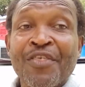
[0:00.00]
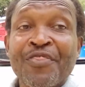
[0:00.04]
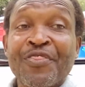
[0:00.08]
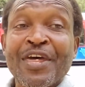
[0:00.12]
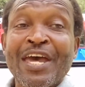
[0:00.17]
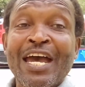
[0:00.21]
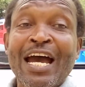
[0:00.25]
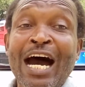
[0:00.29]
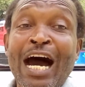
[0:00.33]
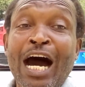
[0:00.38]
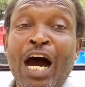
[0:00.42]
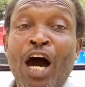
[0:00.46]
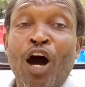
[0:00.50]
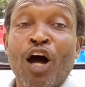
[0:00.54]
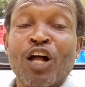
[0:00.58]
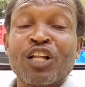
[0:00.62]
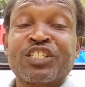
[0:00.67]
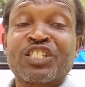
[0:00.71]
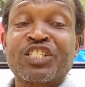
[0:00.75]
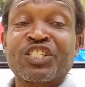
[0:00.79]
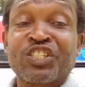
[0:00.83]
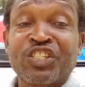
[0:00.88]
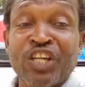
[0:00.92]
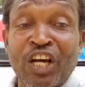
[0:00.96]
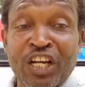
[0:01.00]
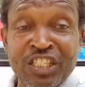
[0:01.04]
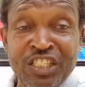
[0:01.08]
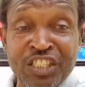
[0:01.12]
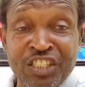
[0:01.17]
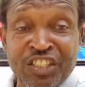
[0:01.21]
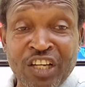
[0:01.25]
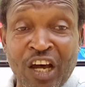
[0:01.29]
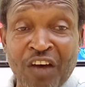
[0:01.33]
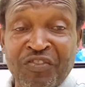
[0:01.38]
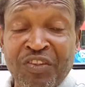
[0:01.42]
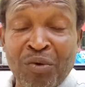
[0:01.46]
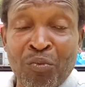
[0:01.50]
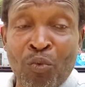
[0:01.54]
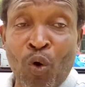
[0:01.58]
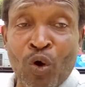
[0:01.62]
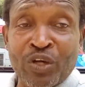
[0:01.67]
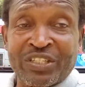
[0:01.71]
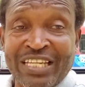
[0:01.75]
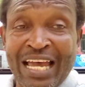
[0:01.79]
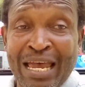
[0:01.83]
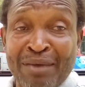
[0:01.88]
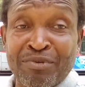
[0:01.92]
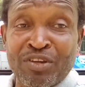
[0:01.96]
They are all sons of the
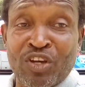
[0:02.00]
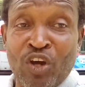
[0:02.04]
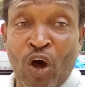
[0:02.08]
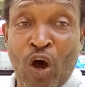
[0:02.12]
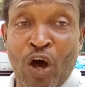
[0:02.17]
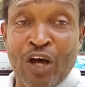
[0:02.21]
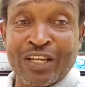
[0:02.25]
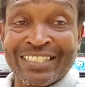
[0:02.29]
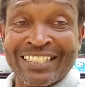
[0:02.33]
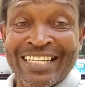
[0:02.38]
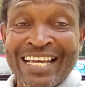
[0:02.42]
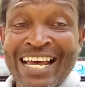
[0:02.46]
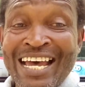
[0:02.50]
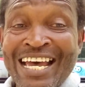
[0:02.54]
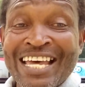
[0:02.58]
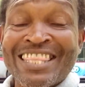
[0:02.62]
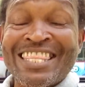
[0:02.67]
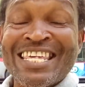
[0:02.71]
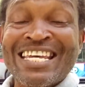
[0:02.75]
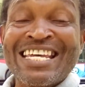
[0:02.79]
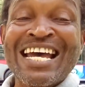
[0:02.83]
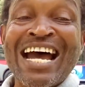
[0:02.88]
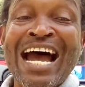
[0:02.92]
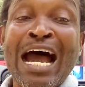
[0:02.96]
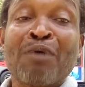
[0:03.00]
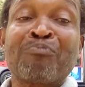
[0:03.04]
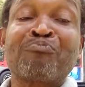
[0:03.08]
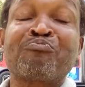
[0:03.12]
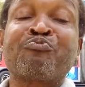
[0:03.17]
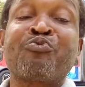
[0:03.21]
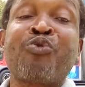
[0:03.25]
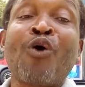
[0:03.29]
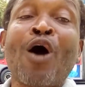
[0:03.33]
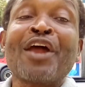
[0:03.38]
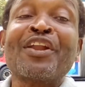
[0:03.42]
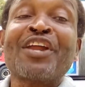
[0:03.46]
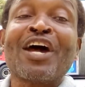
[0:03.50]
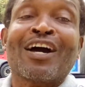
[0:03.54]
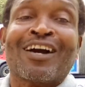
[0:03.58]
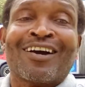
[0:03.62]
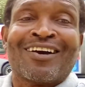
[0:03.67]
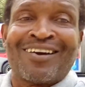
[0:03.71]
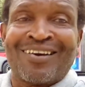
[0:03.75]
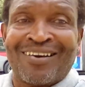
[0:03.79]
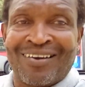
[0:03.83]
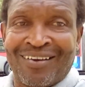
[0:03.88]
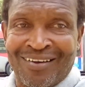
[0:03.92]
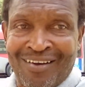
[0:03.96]
Most High because they are
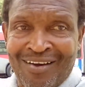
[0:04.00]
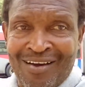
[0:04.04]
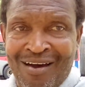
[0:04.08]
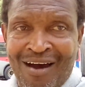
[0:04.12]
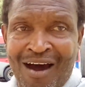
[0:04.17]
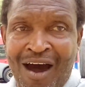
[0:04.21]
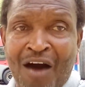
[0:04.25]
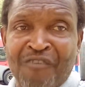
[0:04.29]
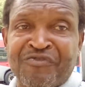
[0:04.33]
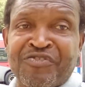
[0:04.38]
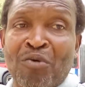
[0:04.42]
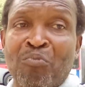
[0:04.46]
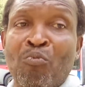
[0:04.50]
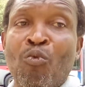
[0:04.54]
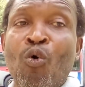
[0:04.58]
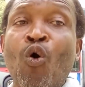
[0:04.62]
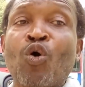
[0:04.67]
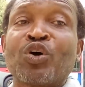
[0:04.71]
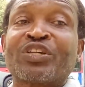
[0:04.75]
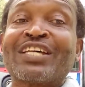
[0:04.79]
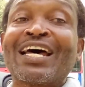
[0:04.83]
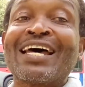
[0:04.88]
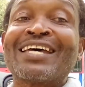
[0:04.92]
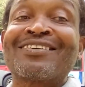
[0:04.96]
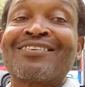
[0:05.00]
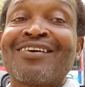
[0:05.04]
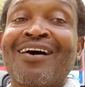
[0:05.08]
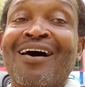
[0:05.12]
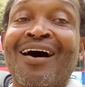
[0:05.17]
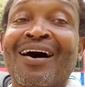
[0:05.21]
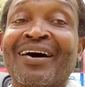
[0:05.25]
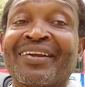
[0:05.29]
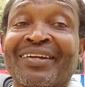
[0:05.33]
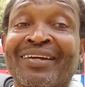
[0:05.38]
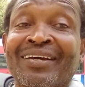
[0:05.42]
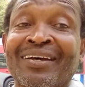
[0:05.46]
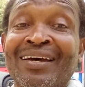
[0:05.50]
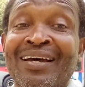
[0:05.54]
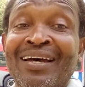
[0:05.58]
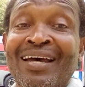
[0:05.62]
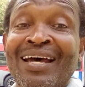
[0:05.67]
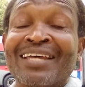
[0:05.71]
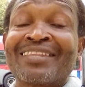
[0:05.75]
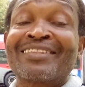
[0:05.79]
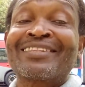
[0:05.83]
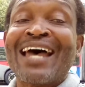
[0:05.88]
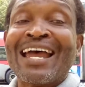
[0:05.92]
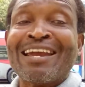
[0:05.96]
product of the Most High God
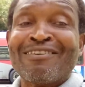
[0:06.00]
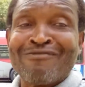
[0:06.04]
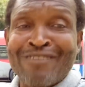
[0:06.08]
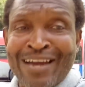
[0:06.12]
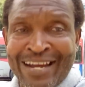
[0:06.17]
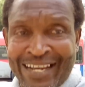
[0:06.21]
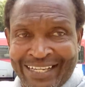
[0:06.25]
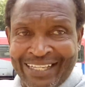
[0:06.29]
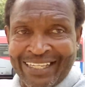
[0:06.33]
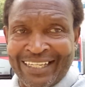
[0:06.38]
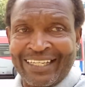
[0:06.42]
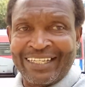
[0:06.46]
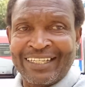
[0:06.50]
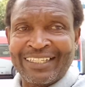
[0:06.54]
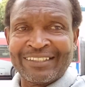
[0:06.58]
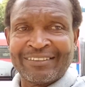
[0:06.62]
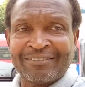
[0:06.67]
directly.